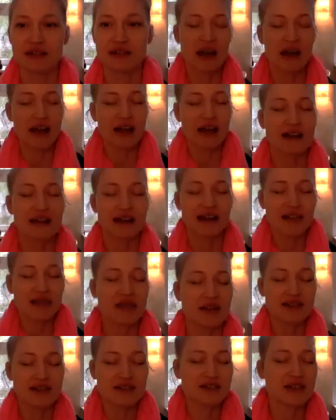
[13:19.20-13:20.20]
And at the
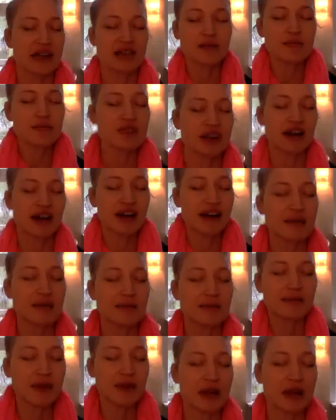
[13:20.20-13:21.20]
same time,
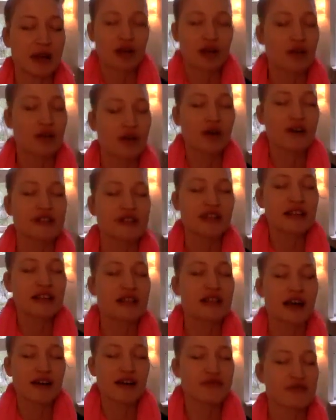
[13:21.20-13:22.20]
not
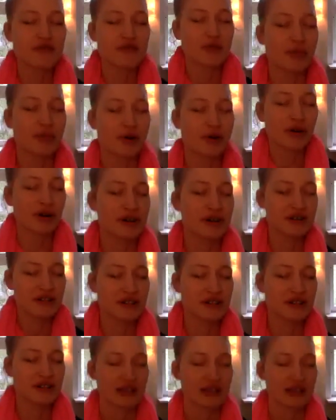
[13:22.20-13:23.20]
enough support
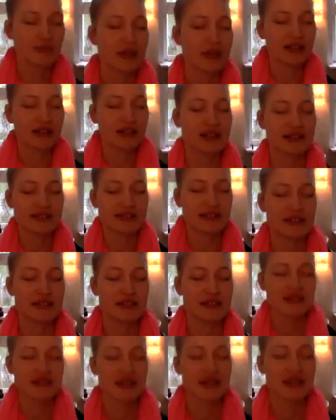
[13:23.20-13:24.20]
in being listened.
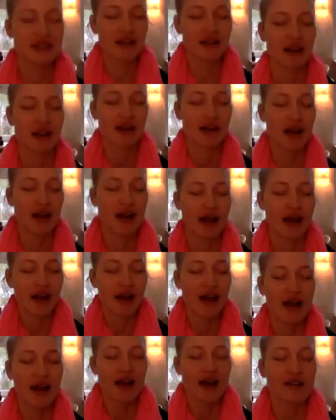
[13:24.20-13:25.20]

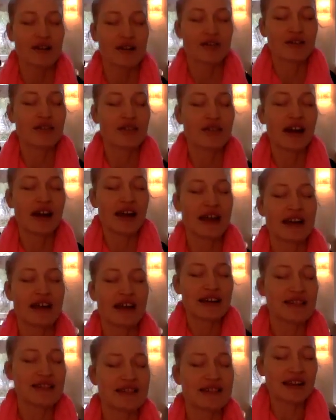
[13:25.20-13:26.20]

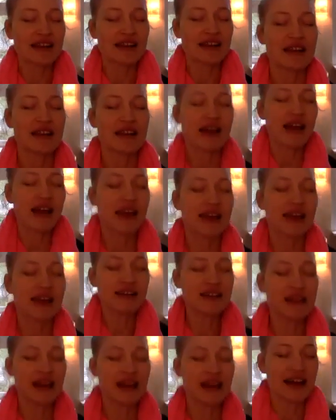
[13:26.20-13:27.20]
Great. Inhale,
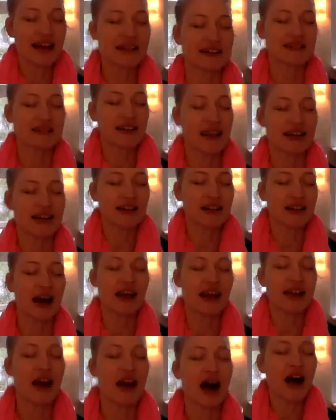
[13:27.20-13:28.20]
exhale.
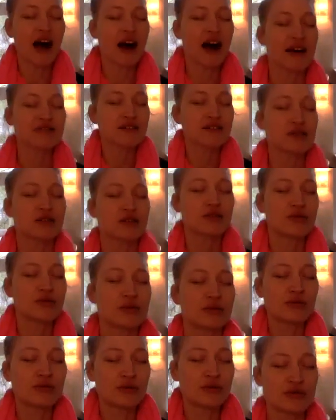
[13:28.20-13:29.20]
I ask
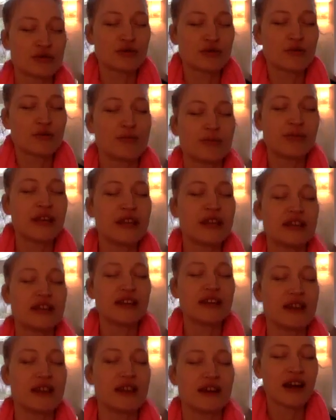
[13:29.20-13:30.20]
you to
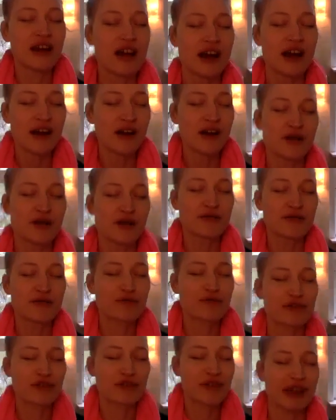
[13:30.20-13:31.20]
be
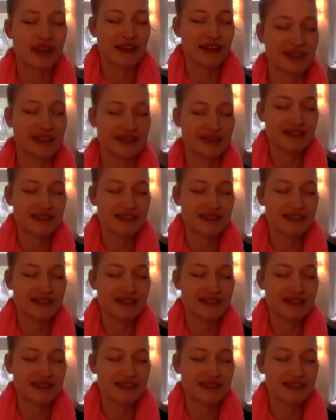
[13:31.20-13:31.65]
afraid.